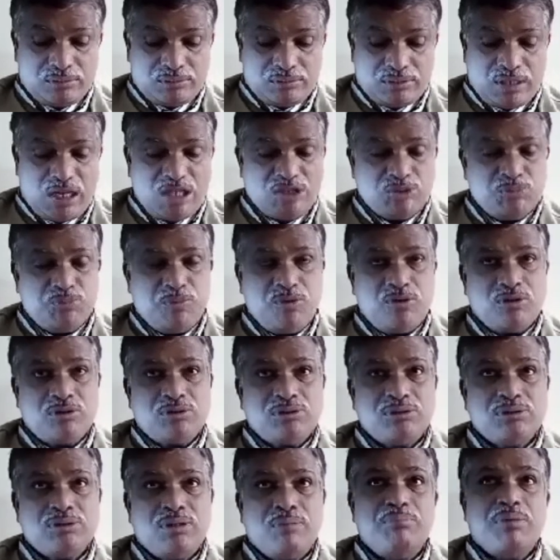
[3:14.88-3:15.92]
transport
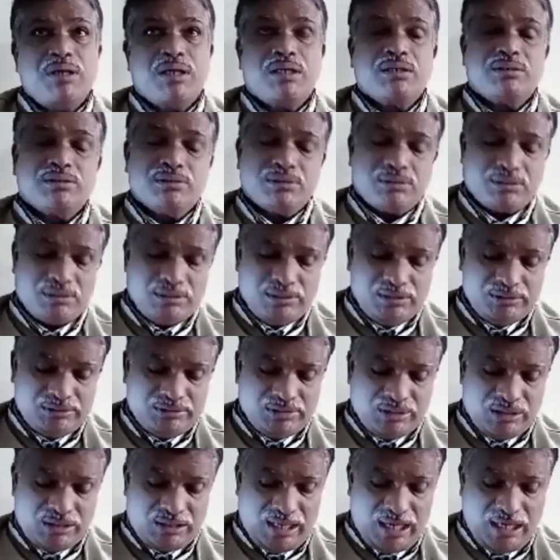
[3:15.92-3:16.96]
number is
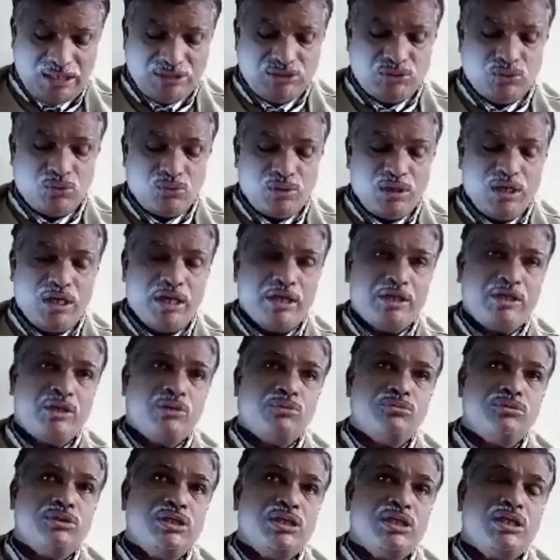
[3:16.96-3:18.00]
also related to
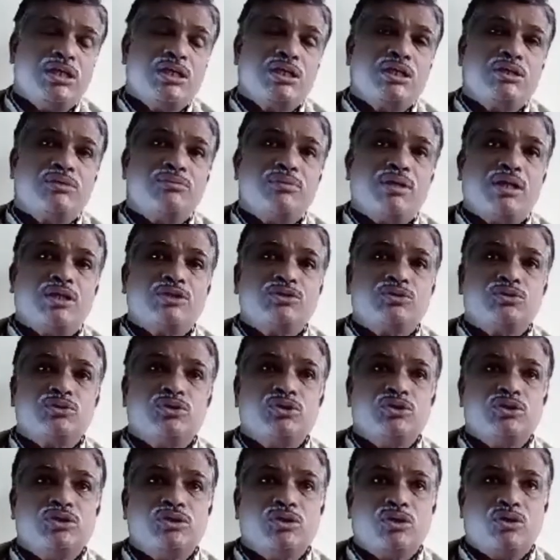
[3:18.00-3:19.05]
the
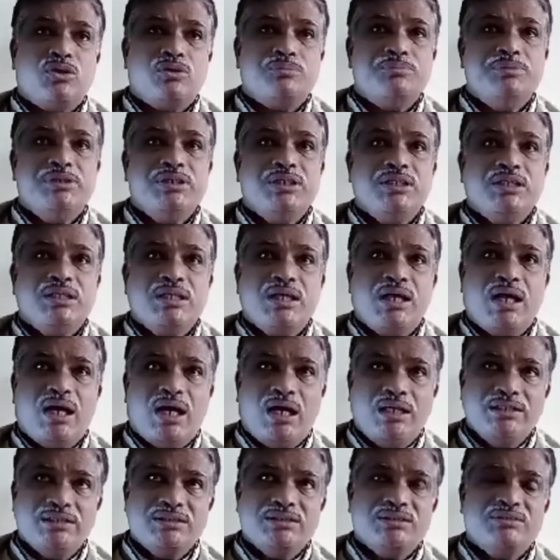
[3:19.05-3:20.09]
velocity of the
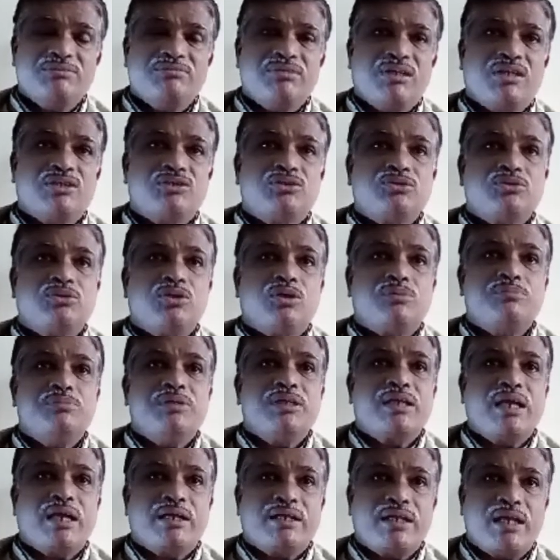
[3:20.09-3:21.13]
ion, velocity of the
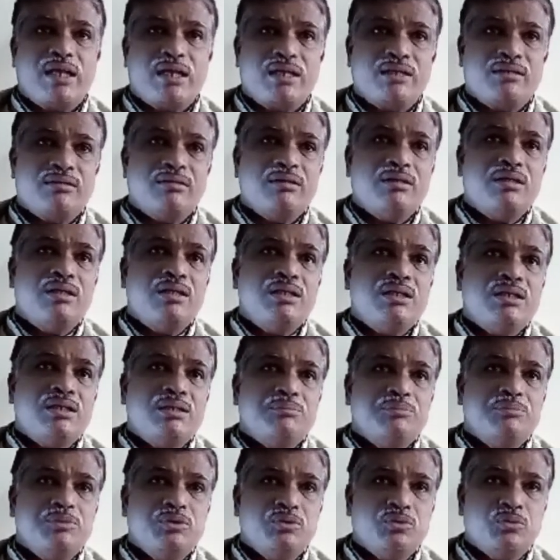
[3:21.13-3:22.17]
cation
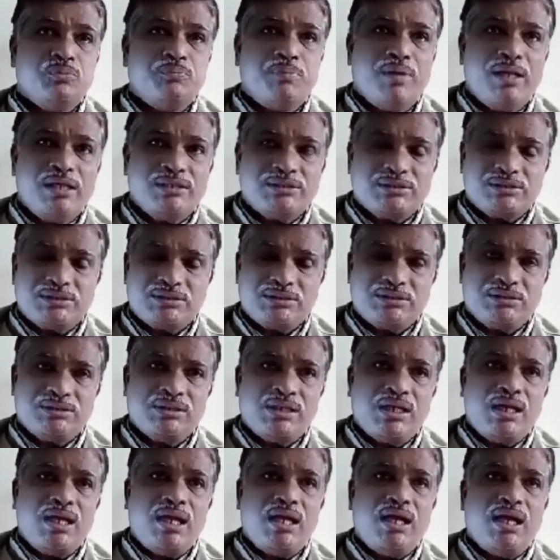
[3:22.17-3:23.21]
mu plus,
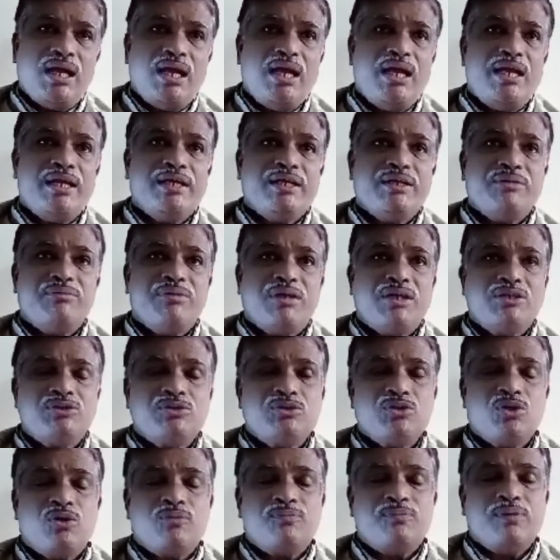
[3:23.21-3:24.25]
and the velocity
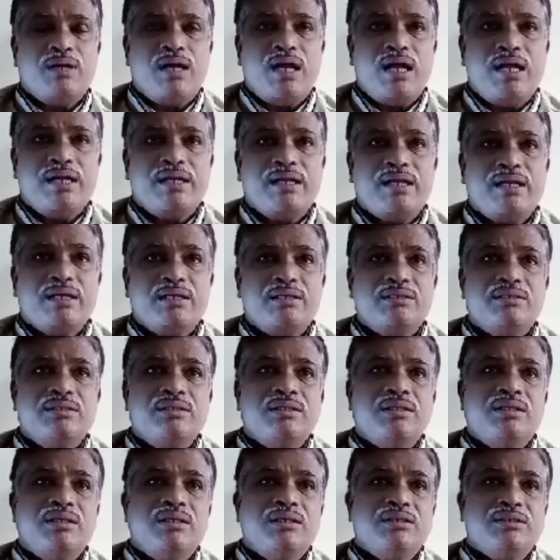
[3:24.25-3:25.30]
of anion
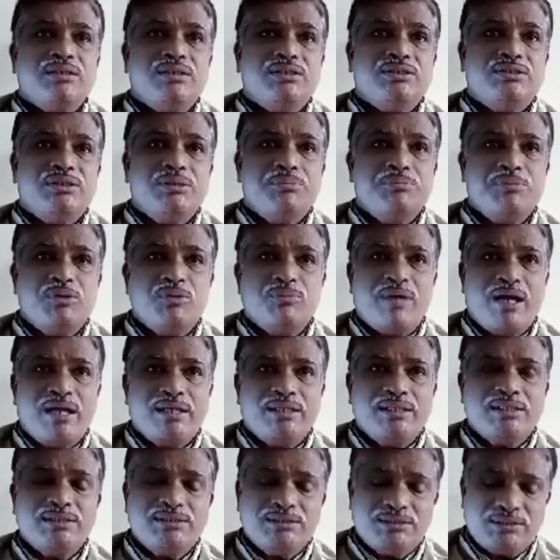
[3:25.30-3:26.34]
is mu
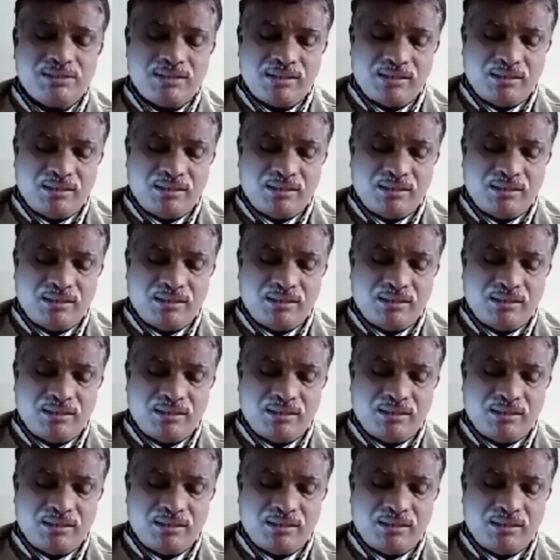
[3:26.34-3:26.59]
minus.